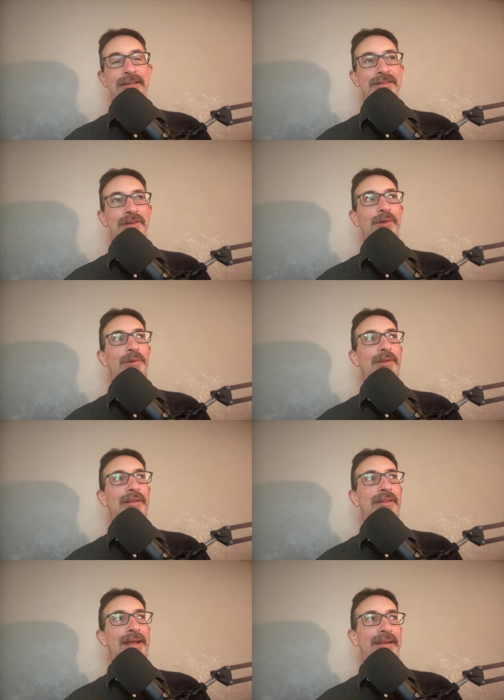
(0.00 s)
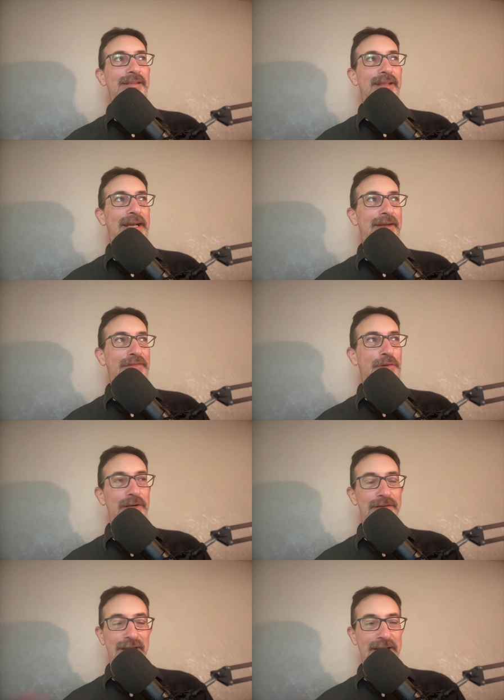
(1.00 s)
So then like a few
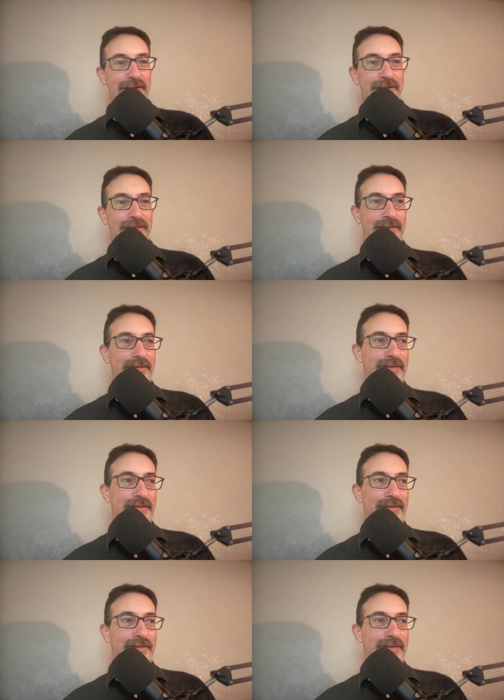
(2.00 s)
years later